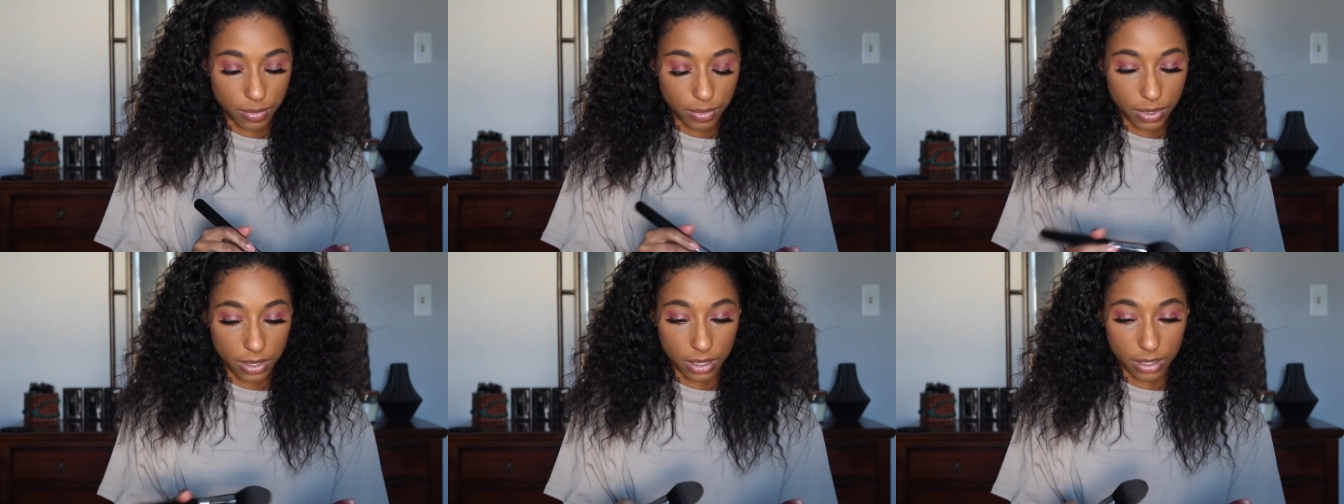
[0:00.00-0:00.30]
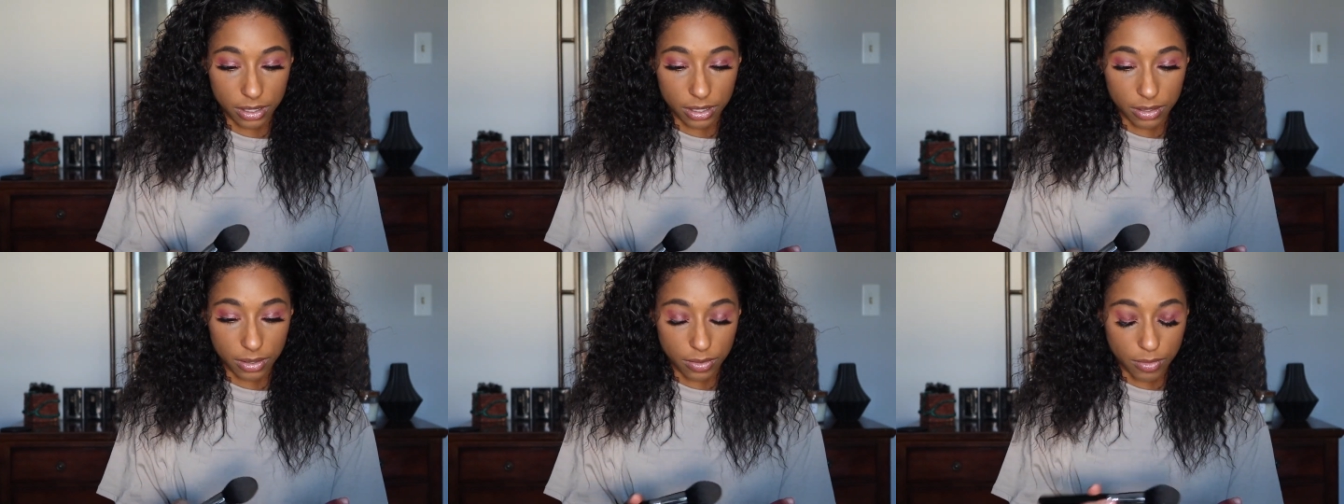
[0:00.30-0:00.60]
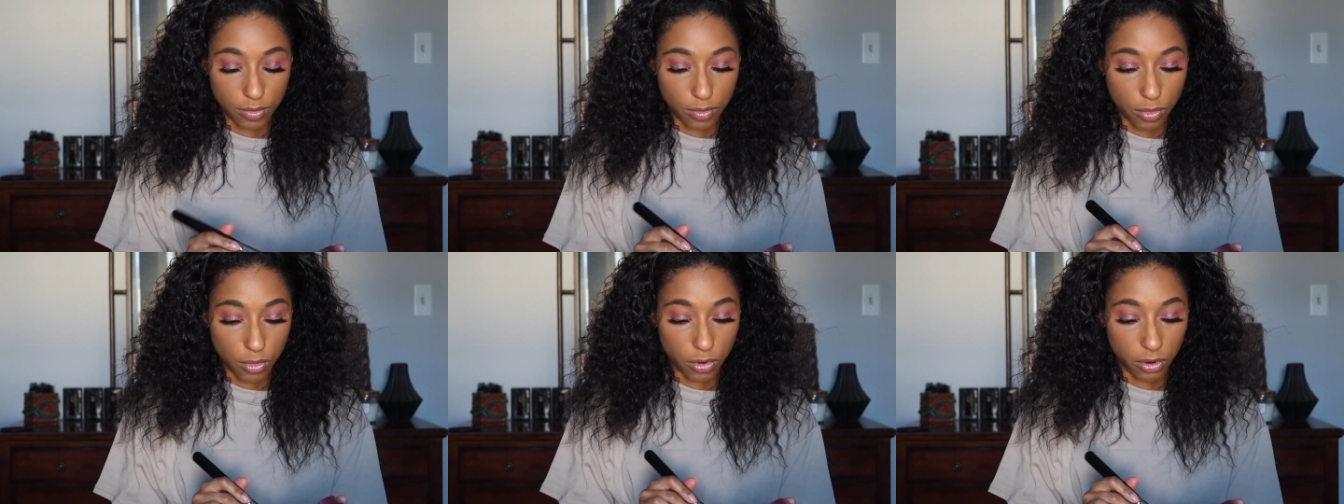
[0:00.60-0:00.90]
put
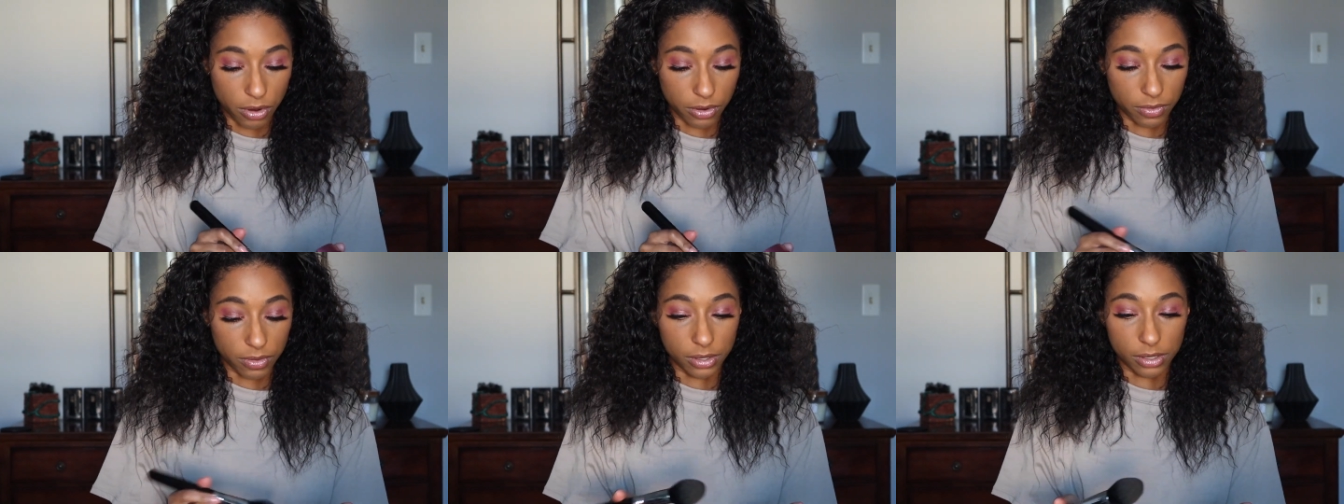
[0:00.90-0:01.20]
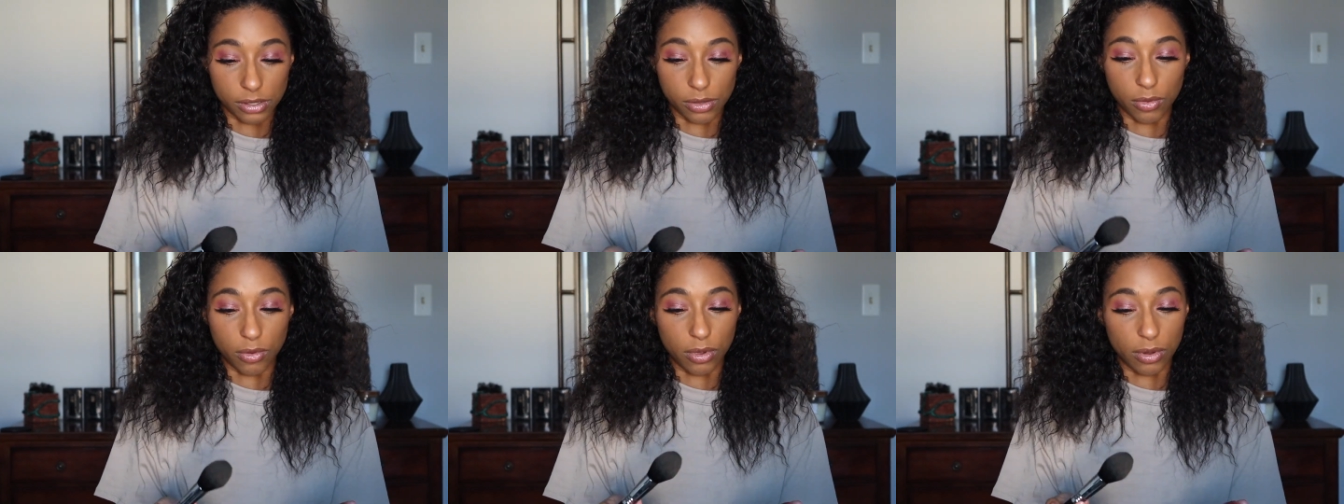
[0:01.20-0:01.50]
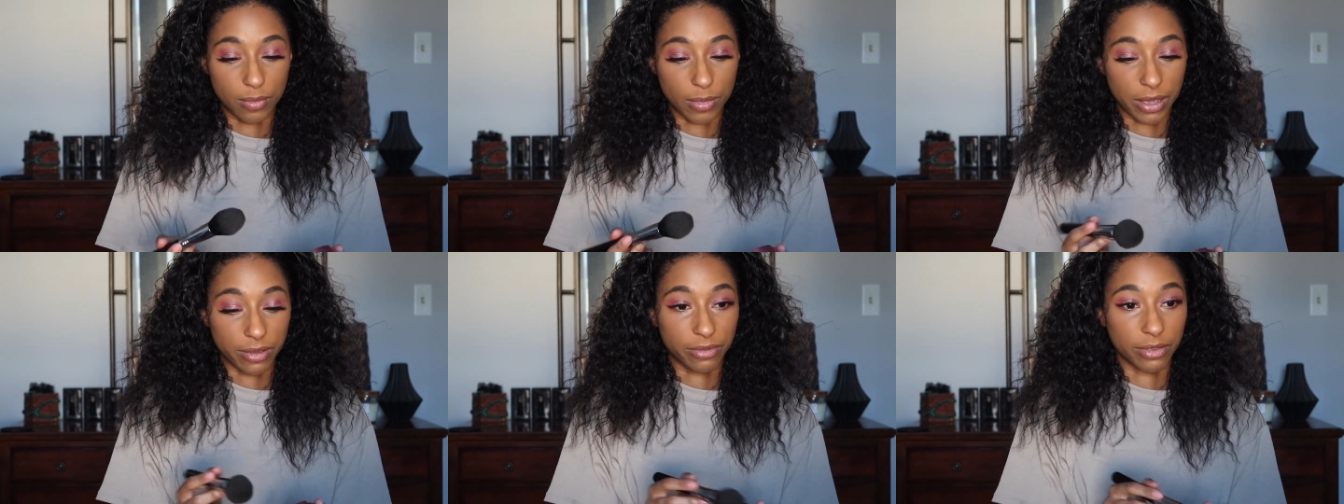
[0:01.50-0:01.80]
more of this
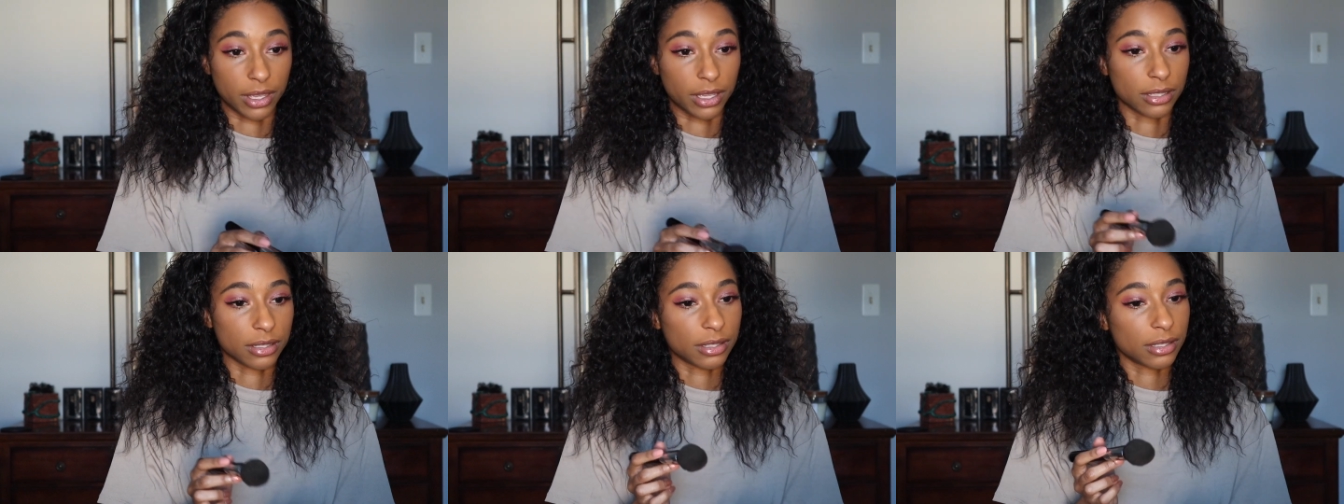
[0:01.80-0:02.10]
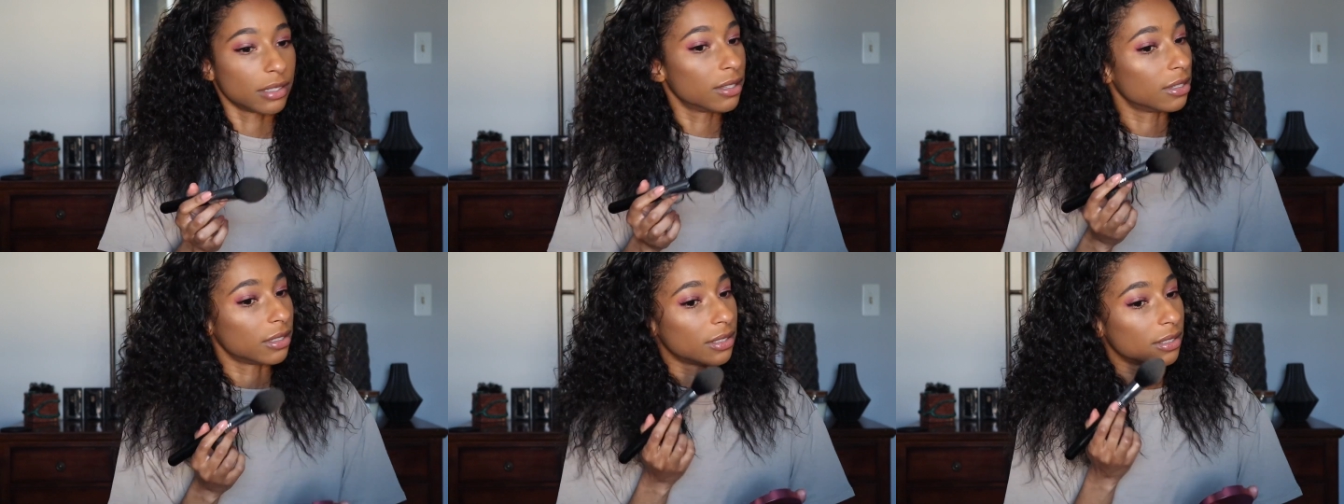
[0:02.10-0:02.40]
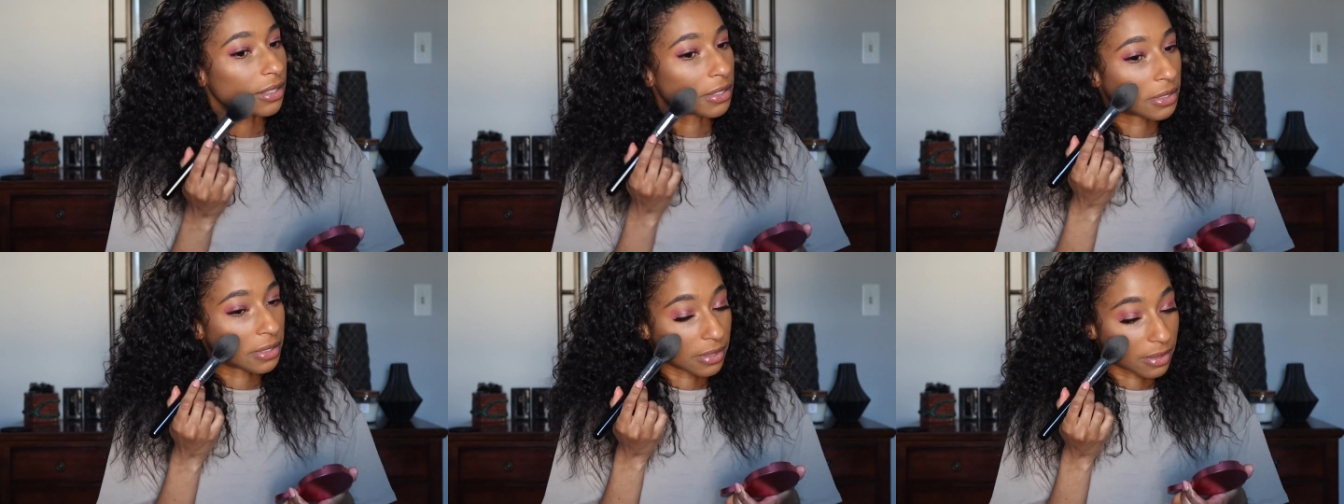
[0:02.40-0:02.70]
on my face because
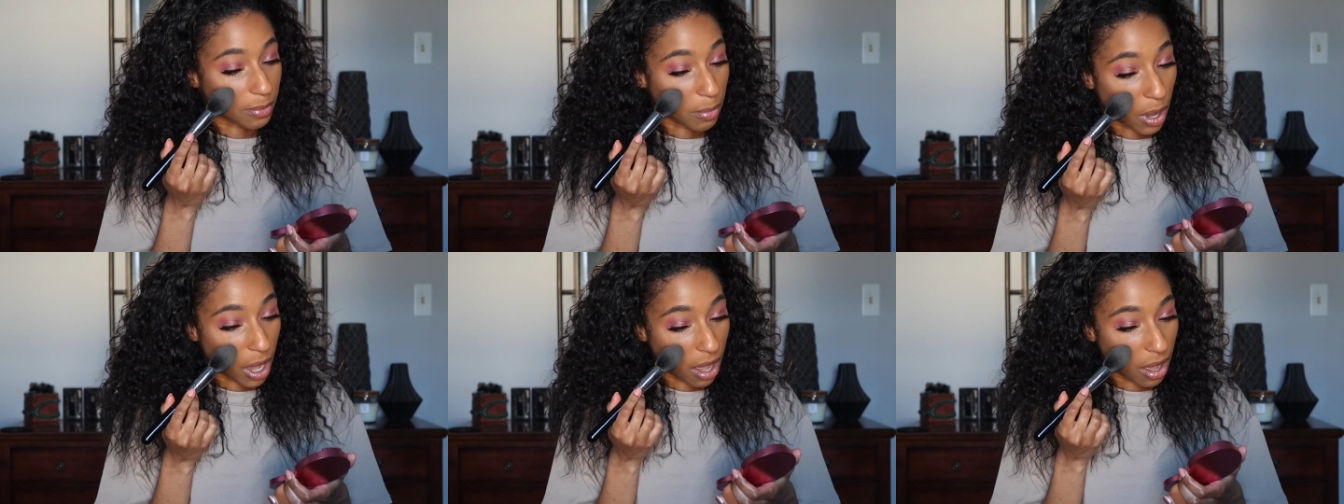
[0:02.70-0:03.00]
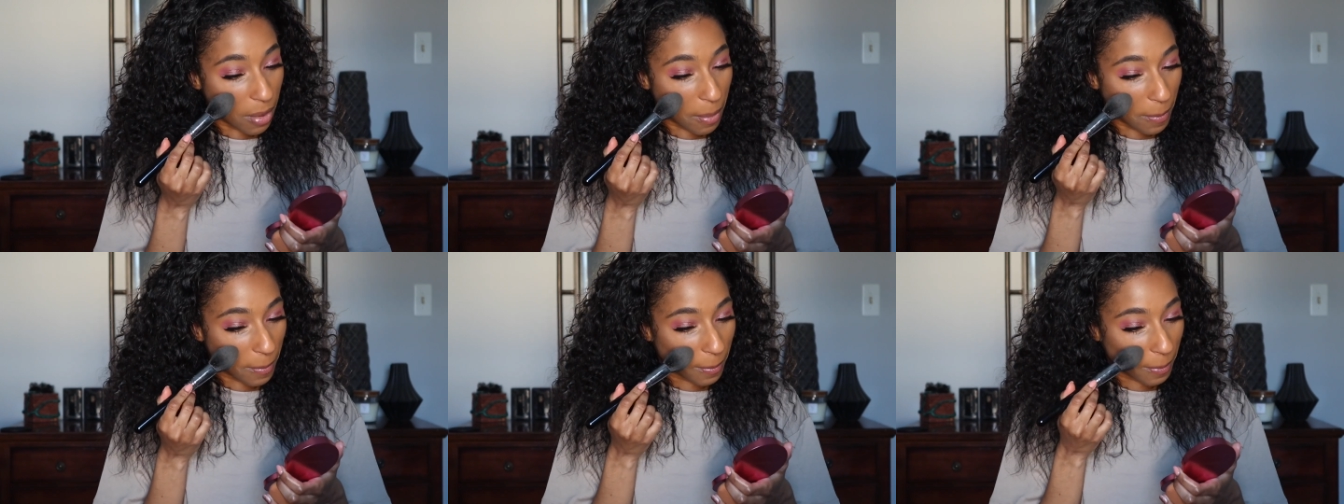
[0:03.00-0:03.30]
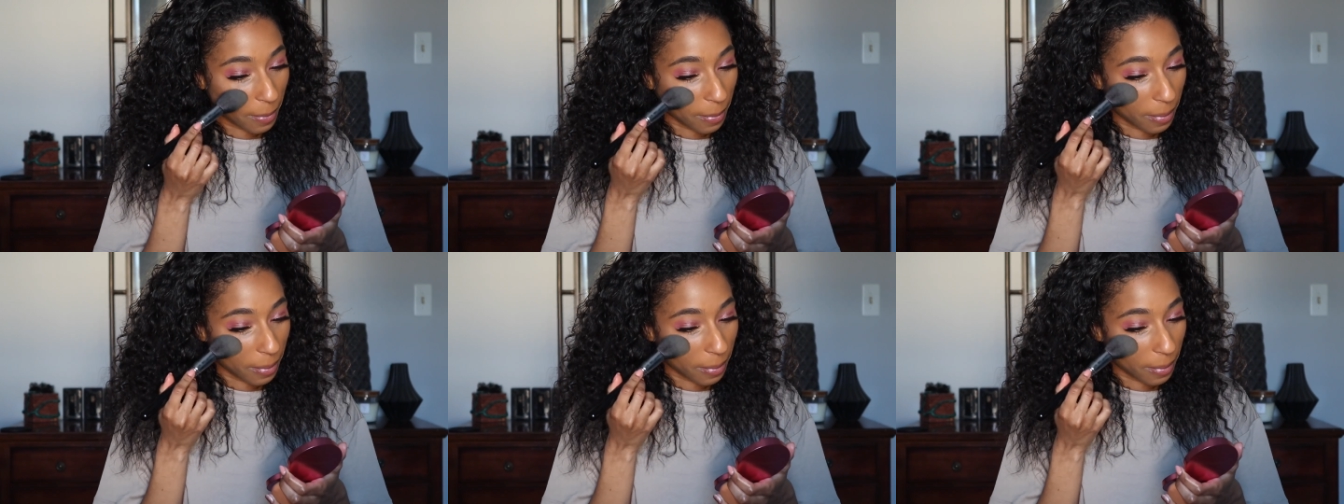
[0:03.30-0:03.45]
this is bomb.